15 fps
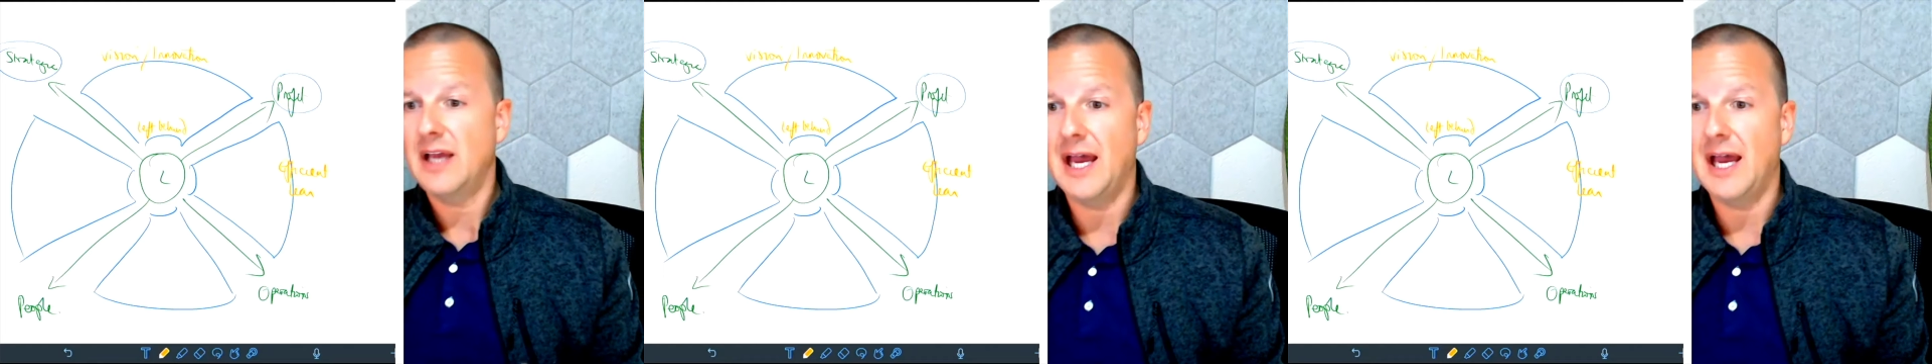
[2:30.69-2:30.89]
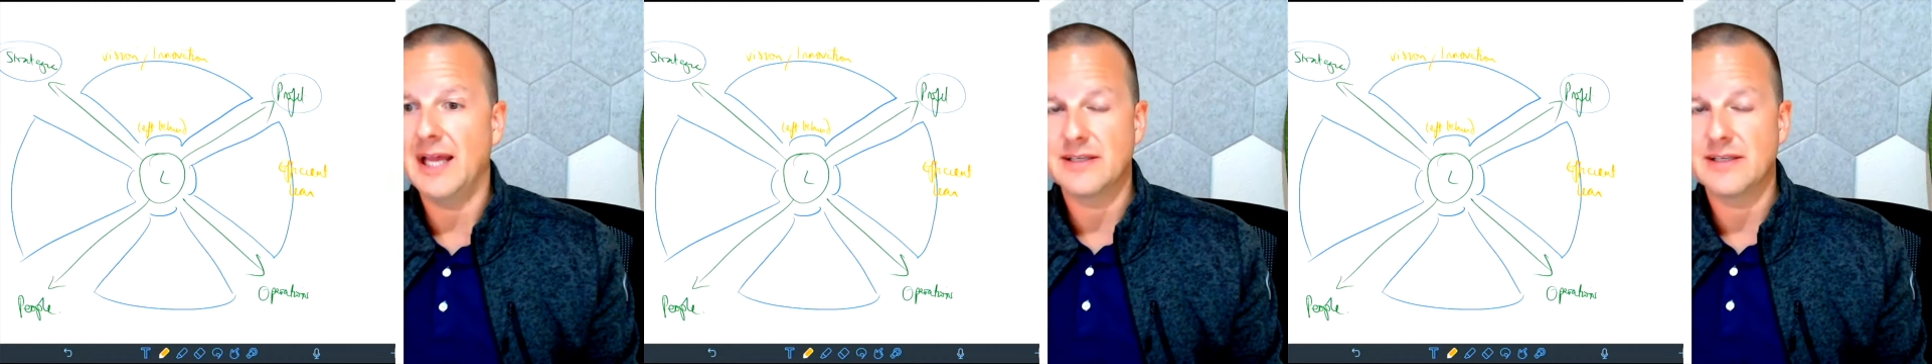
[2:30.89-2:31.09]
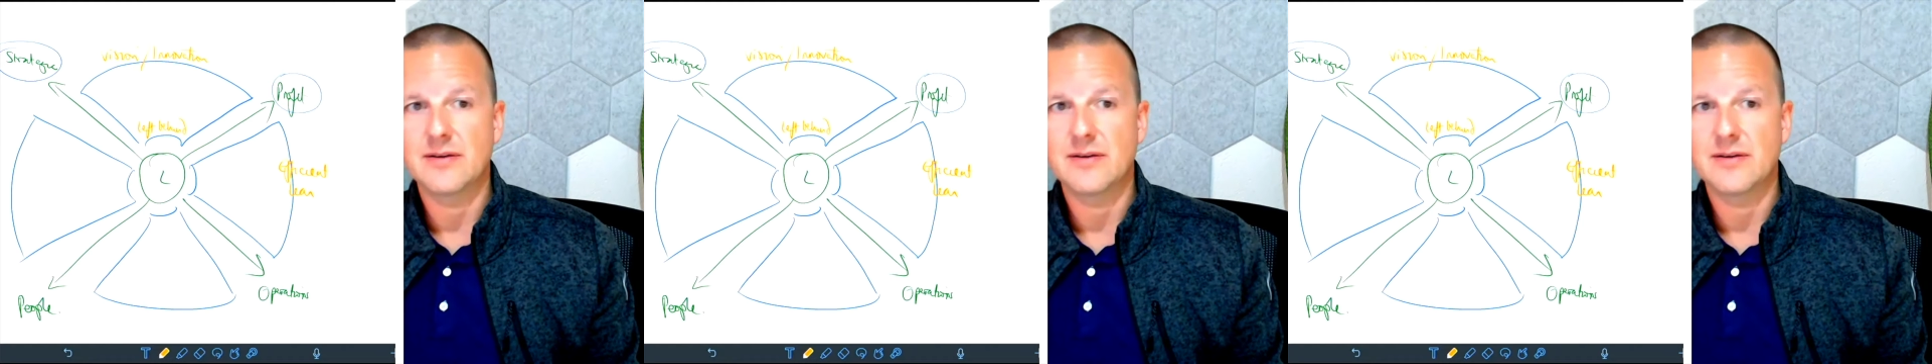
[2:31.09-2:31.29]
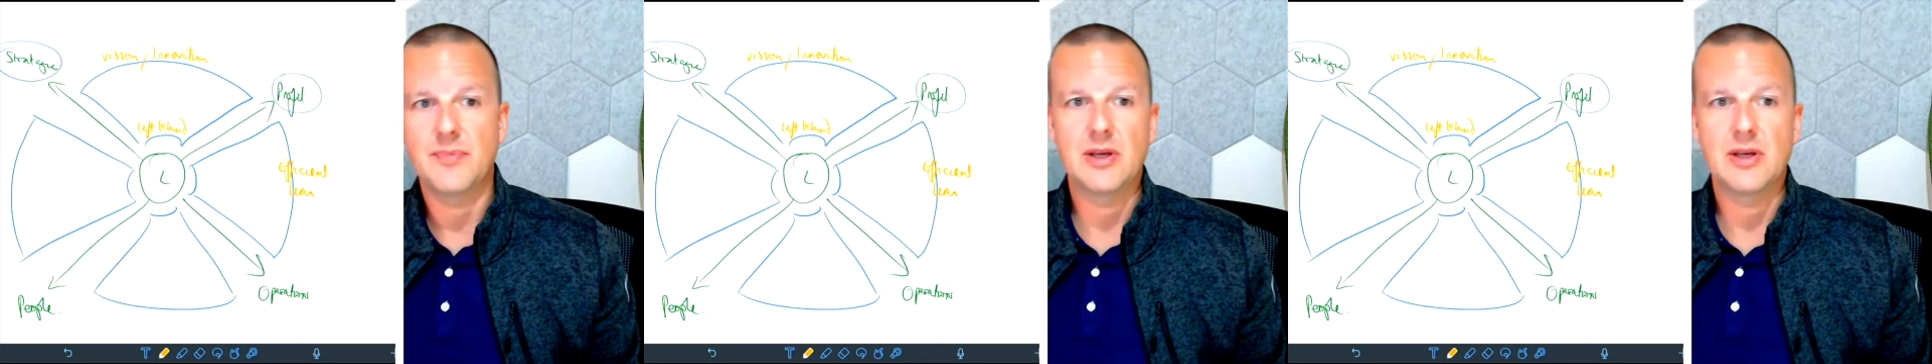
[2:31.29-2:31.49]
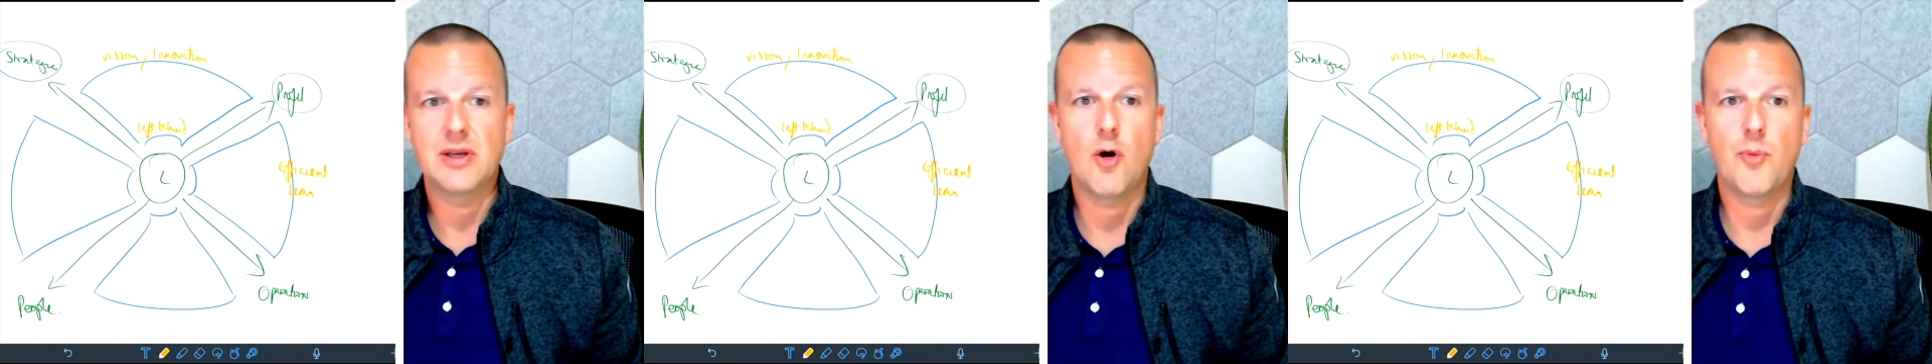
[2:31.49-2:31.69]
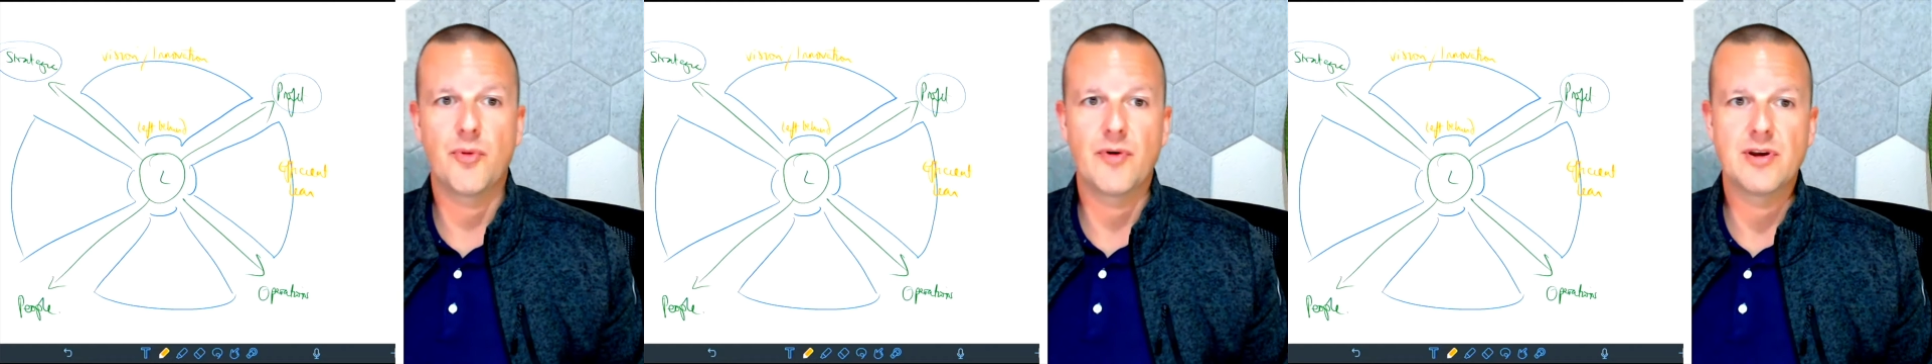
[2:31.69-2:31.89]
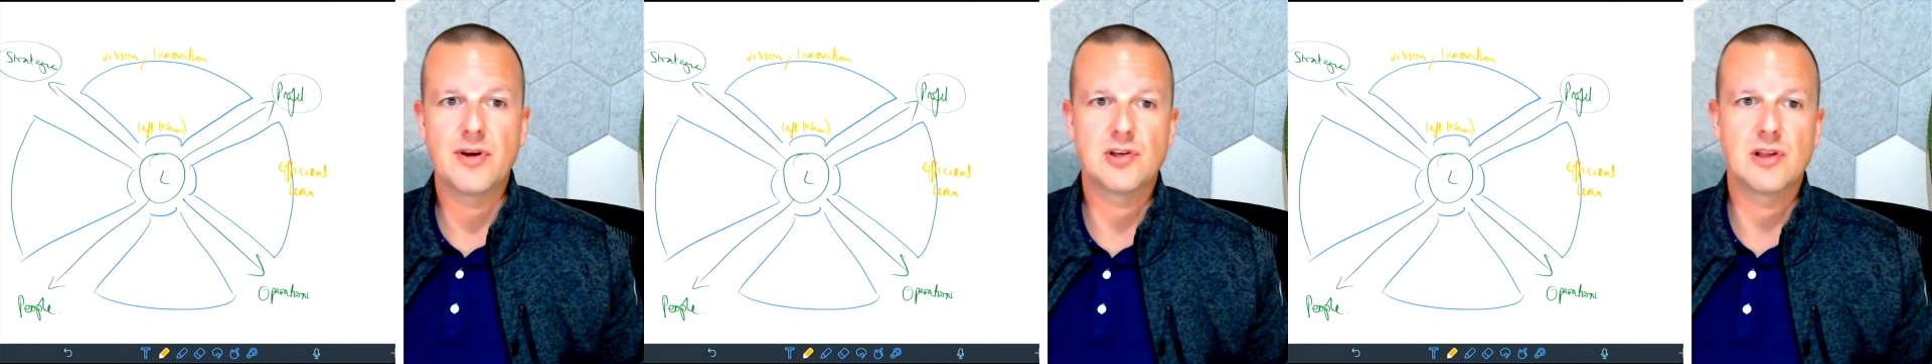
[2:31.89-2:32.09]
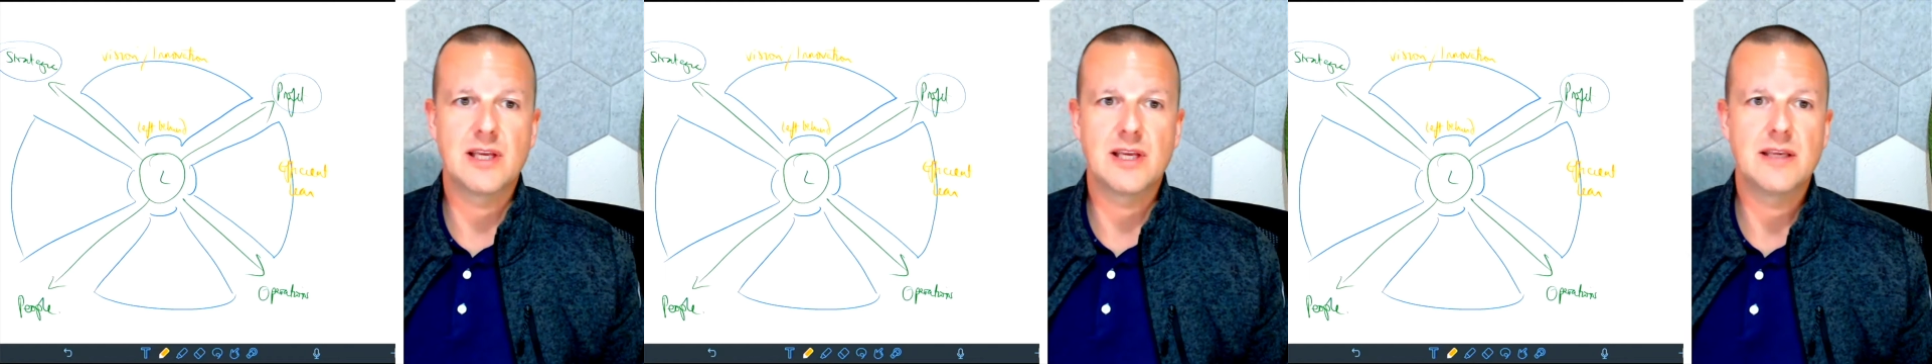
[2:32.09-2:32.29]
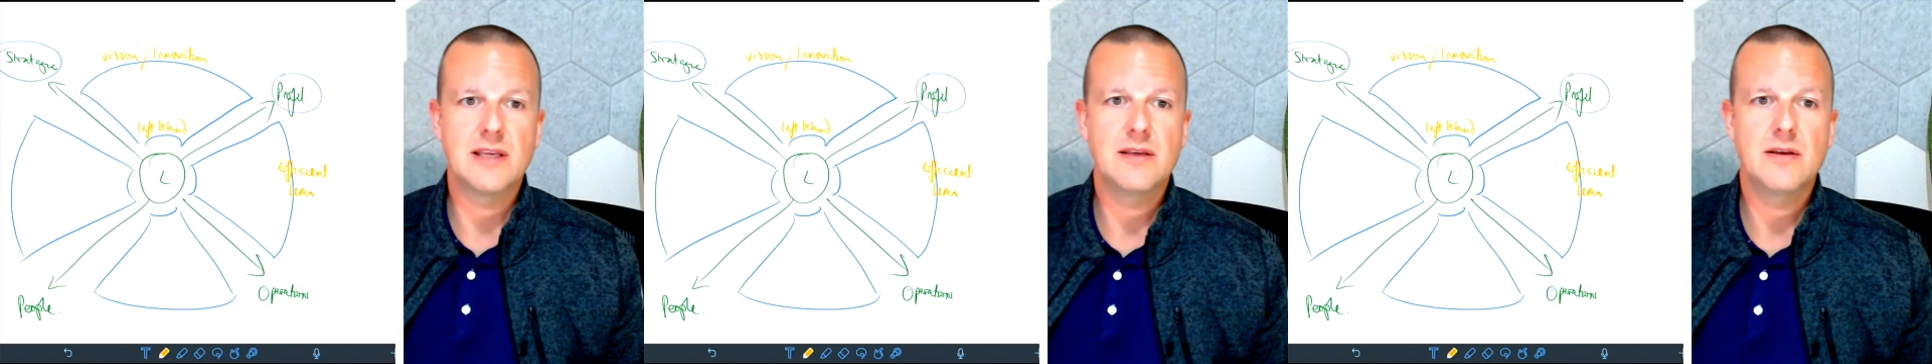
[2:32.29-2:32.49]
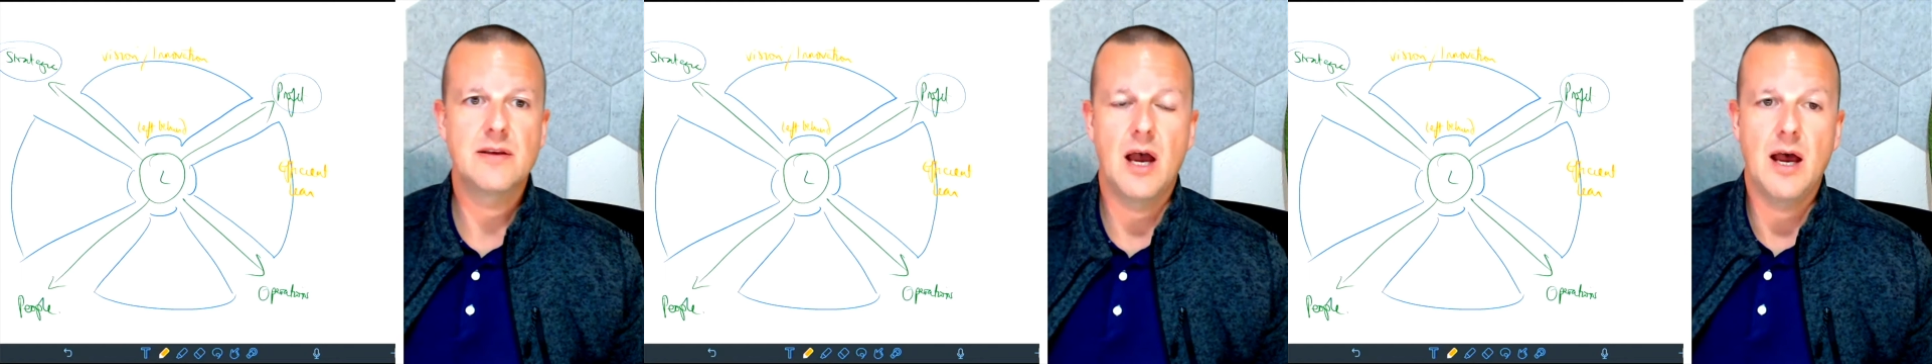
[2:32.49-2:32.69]
and being
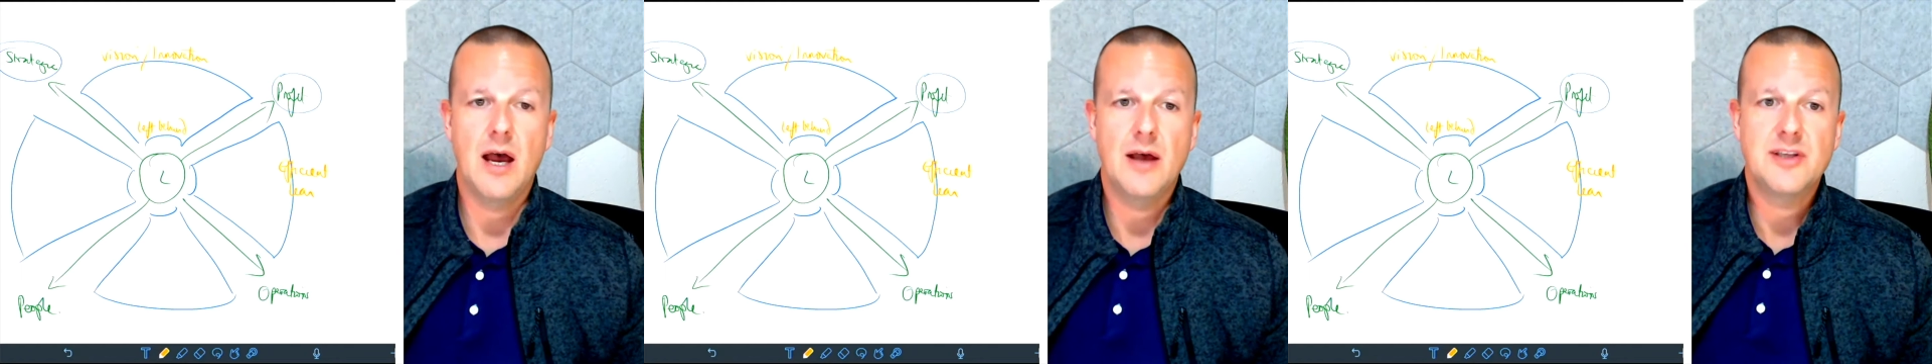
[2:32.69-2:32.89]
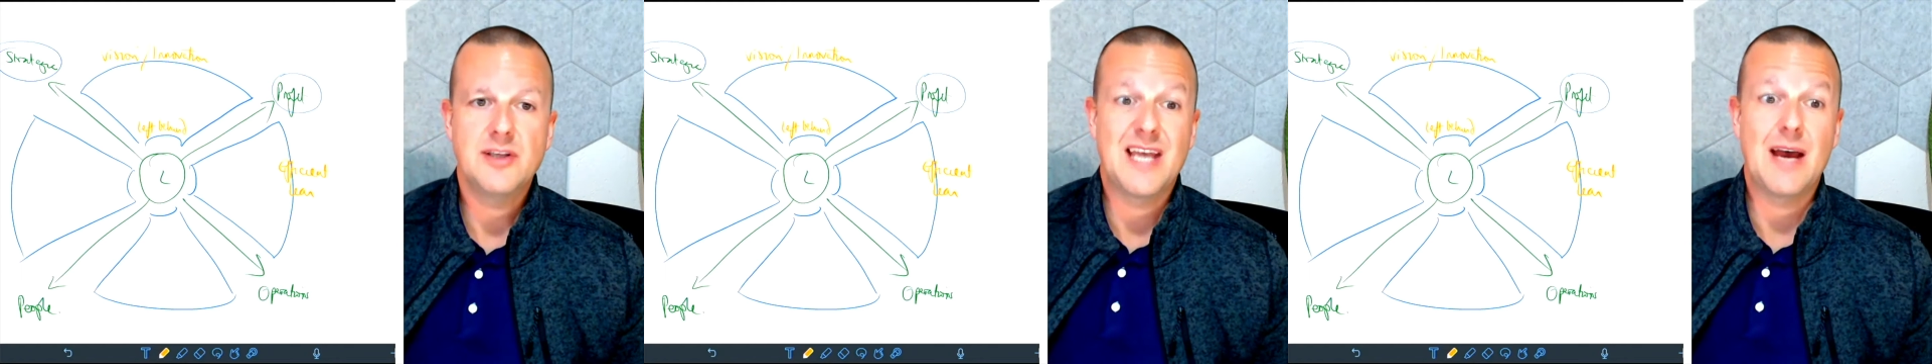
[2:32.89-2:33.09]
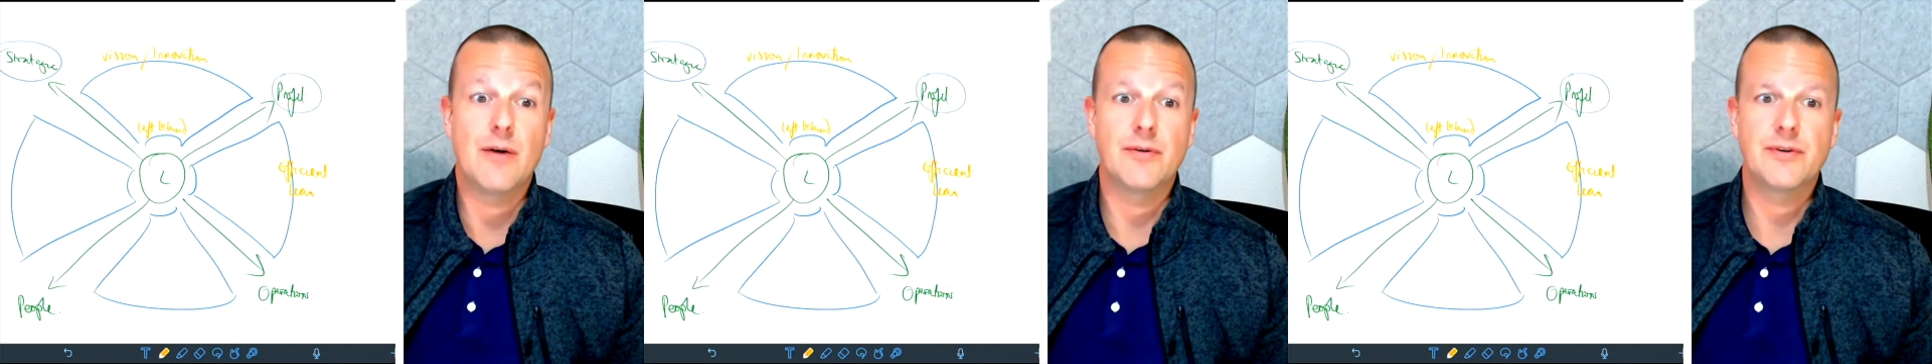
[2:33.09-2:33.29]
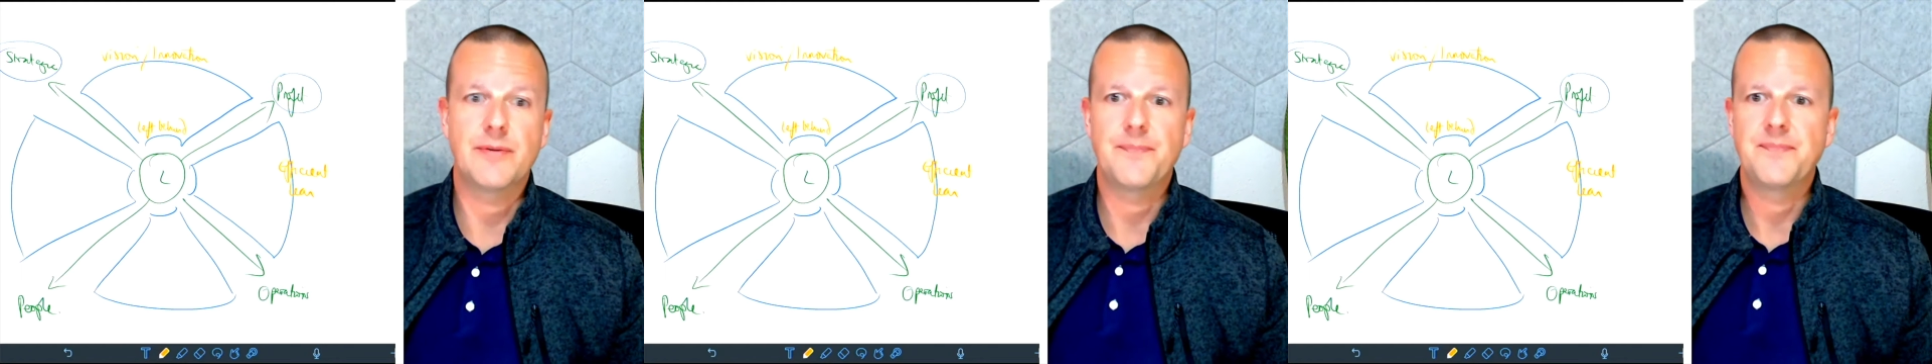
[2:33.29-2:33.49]
operationally sound.